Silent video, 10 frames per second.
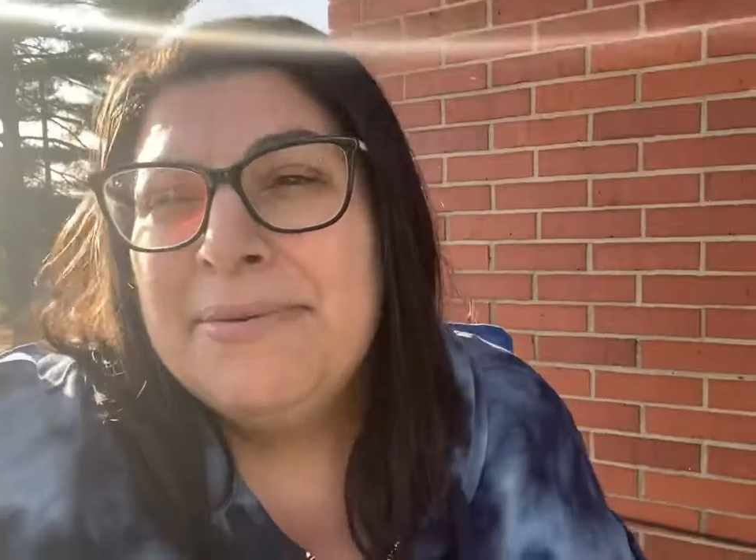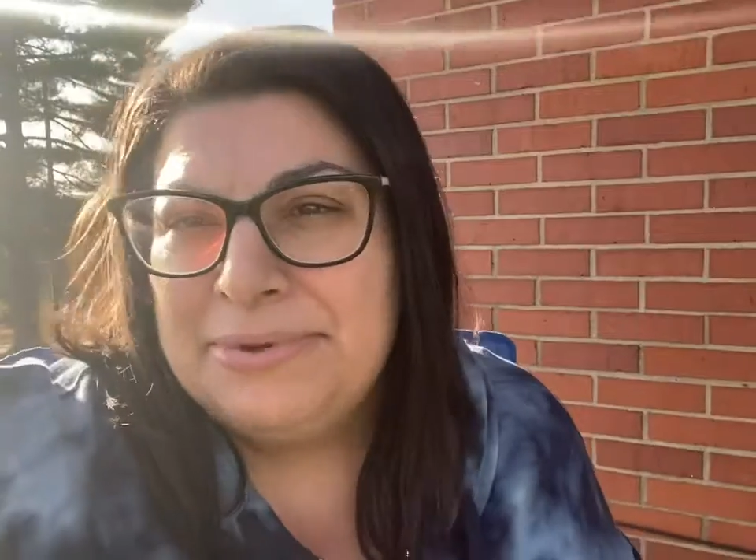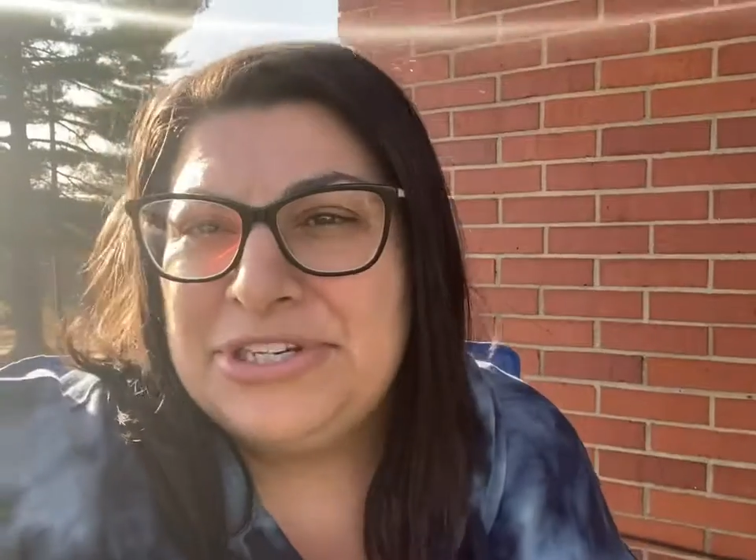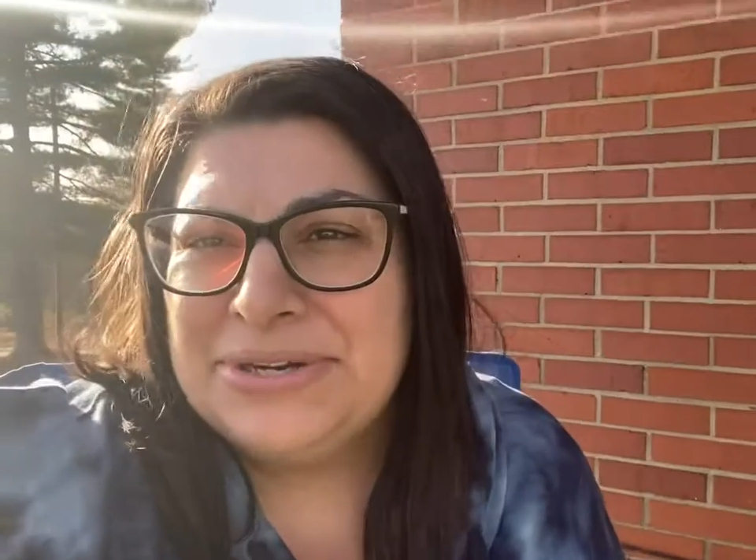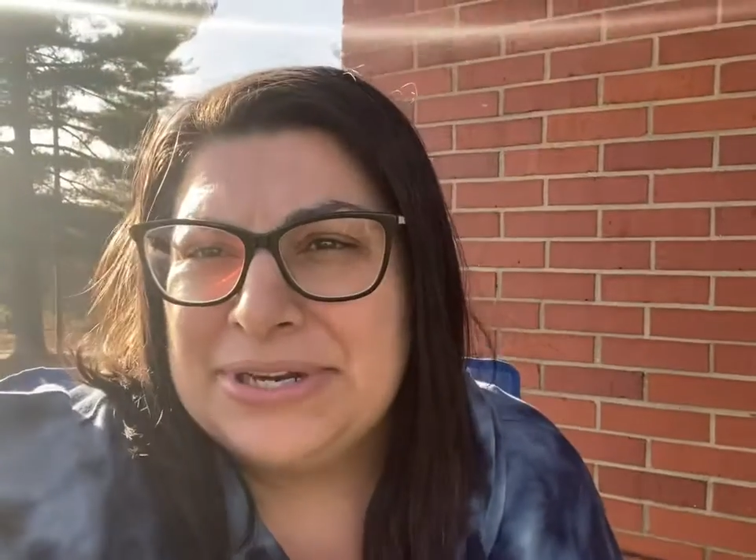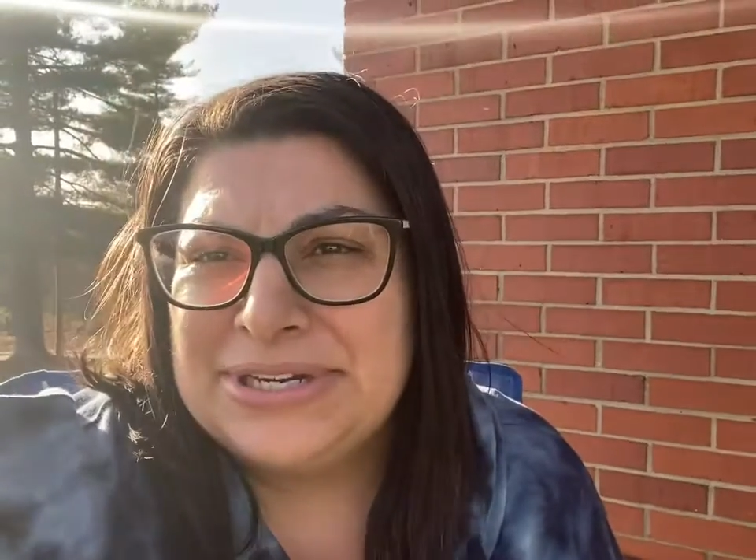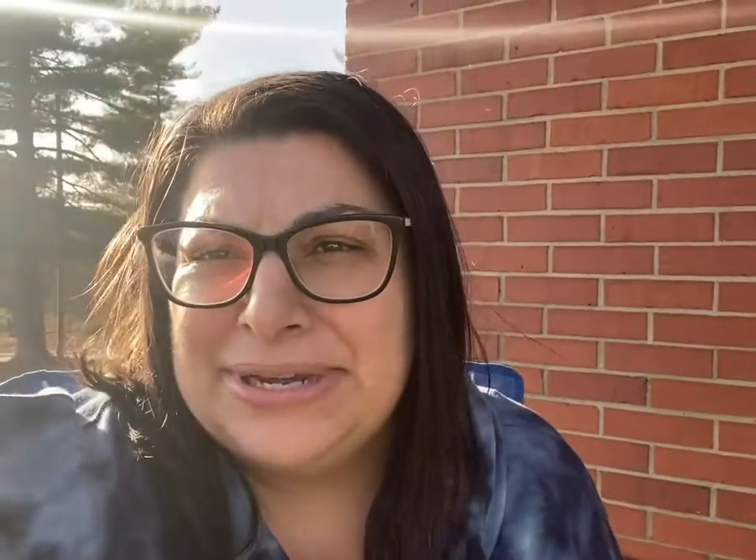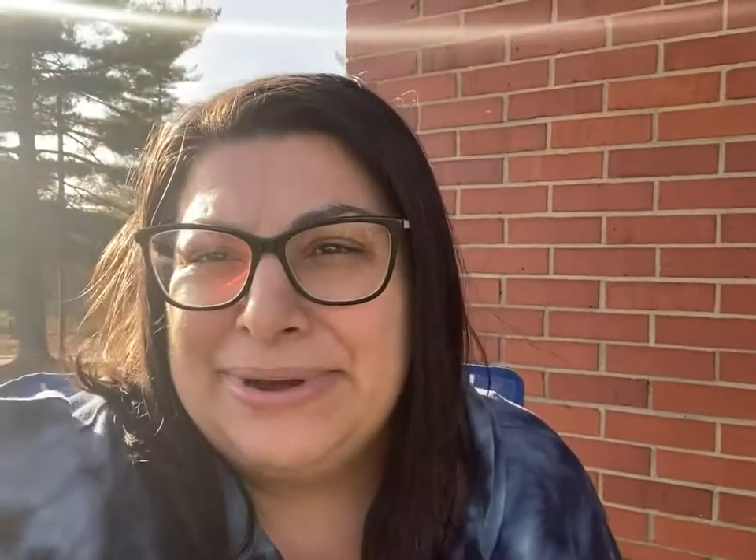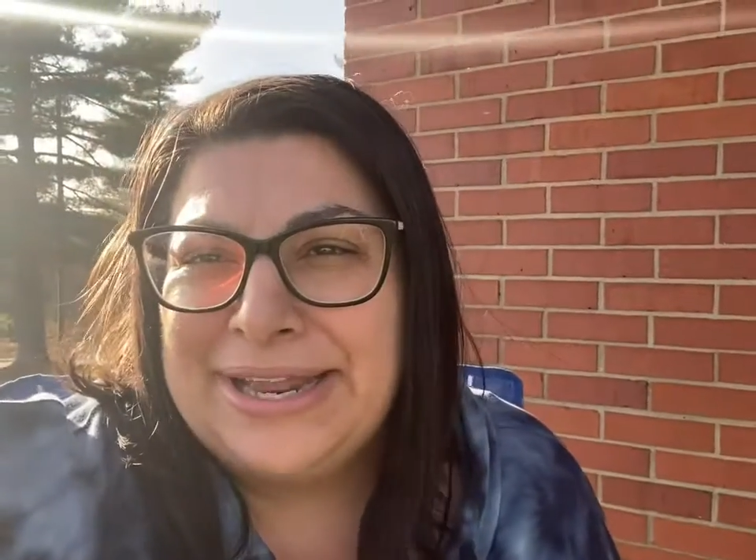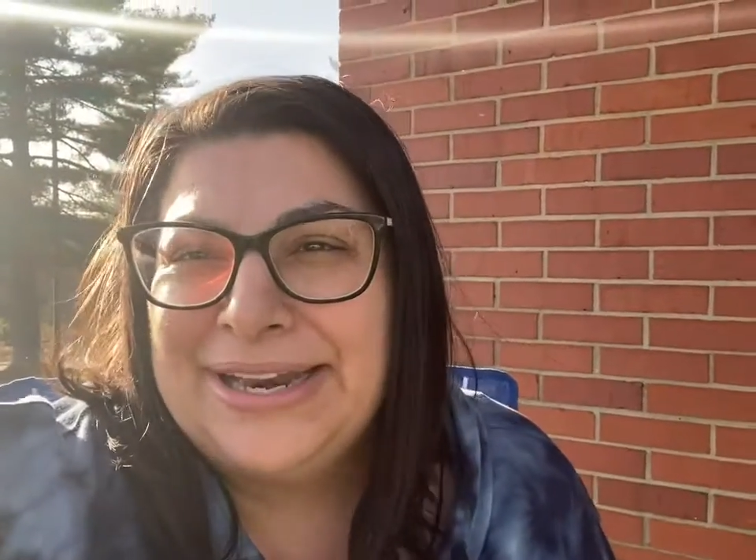but you can
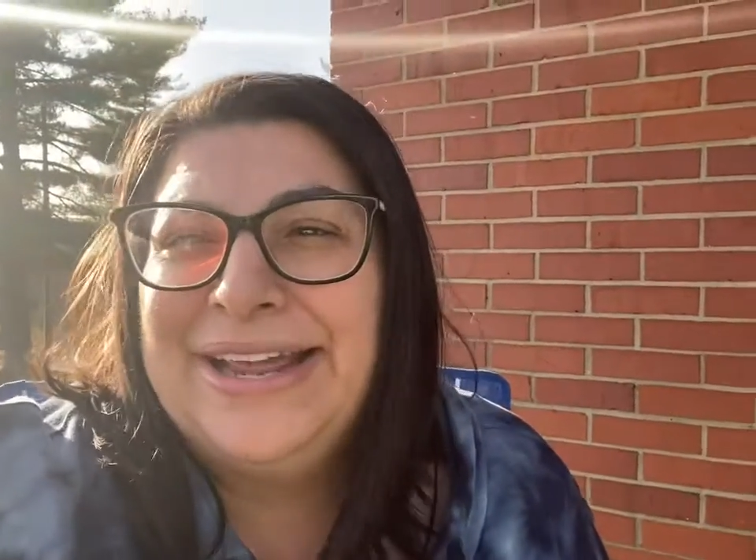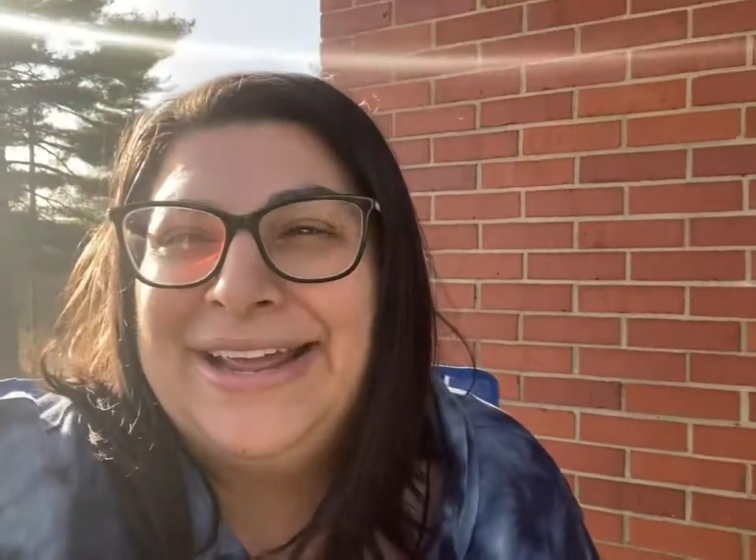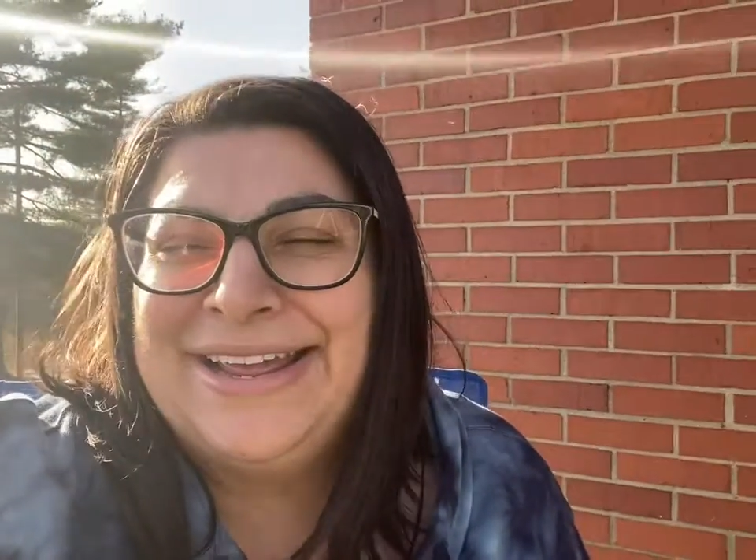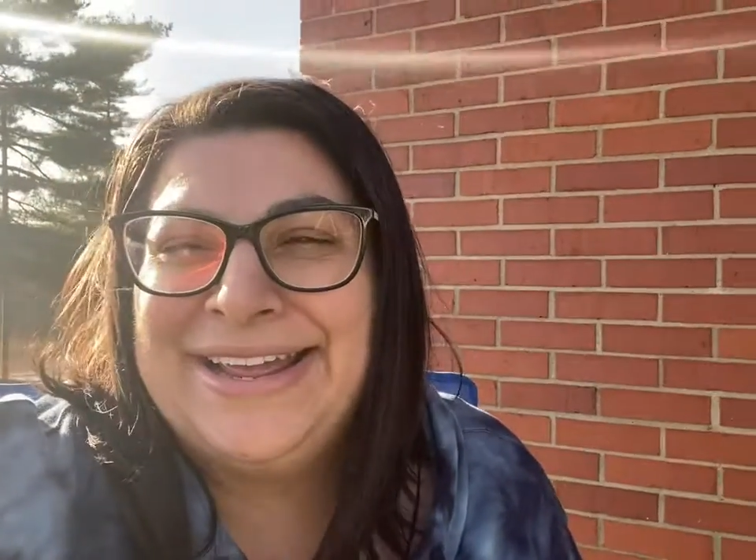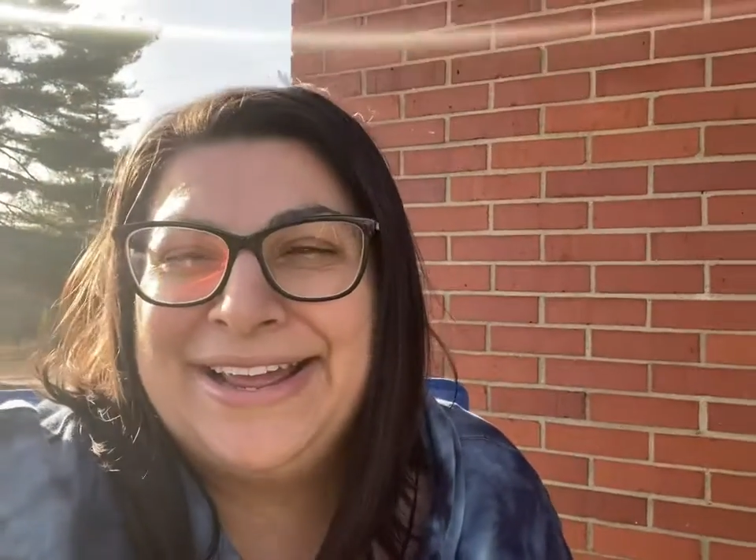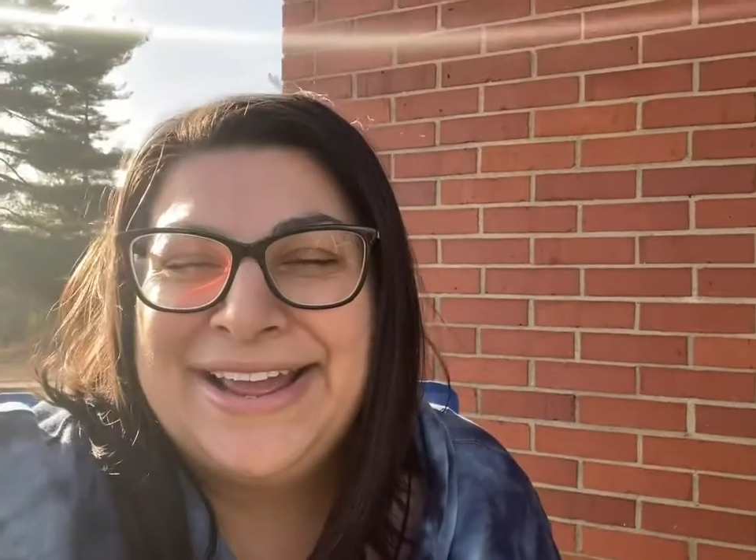do it.